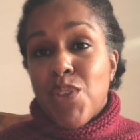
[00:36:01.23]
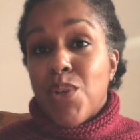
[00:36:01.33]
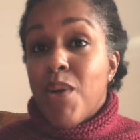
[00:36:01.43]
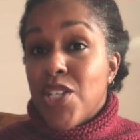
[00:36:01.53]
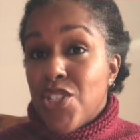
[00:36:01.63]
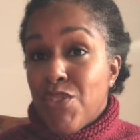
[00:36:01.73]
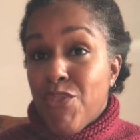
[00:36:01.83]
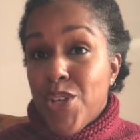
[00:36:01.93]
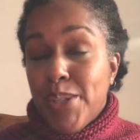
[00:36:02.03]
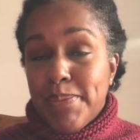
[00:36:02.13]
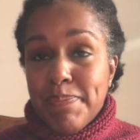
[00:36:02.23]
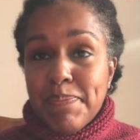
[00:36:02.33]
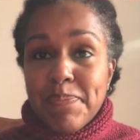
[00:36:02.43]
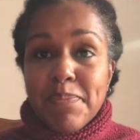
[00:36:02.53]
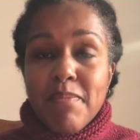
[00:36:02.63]
with a question for you.
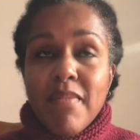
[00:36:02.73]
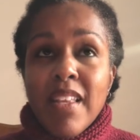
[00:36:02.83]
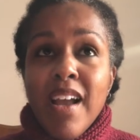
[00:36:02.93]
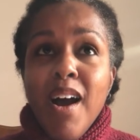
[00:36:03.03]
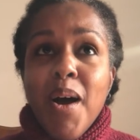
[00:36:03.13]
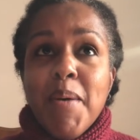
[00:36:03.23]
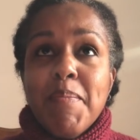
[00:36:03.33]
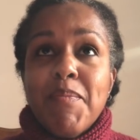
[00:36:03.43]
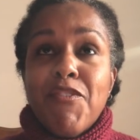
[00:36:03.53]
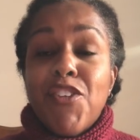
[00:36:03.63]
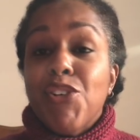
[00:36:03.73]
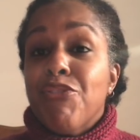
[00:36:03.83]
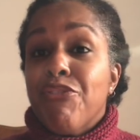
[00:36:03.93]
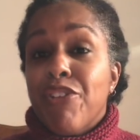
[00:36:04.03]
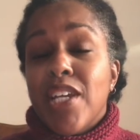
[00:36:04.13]
Um, feel
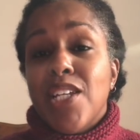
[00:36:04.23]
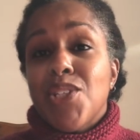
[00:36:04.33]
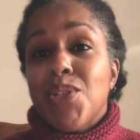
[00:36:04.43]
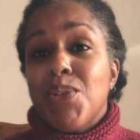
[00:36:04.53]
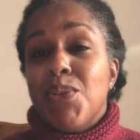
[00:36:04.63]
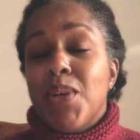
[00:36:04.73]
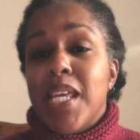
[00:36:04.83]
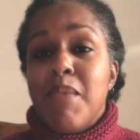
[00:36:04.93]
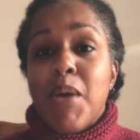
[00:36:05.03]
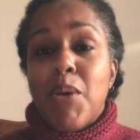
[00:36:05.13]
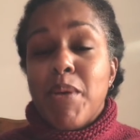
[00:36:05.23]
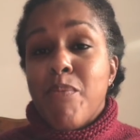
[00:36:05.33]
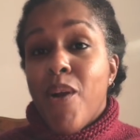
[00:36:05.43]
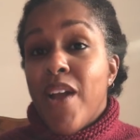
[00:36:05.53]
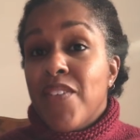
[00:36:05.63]
free to email me
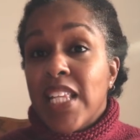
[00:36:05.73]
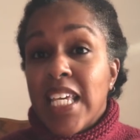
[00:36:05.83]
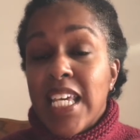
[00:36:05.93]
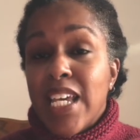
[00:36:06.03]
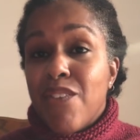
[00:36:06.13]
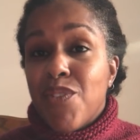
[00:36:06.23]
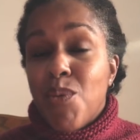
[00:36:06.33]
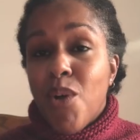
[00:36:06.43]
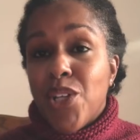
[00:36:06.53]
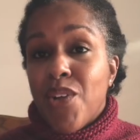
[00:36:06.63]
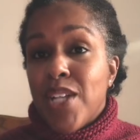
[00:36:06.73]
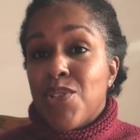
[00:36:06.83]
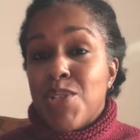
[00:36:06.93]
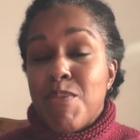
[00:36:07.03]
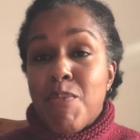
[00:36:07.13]
privately if you want your
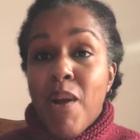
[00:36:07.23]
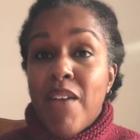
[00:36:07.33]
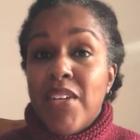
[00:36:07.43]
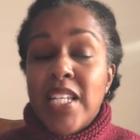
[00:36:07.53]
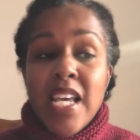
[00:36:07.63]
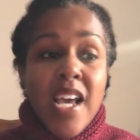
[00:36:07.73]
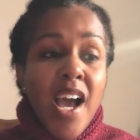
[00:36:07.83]
answer to be private.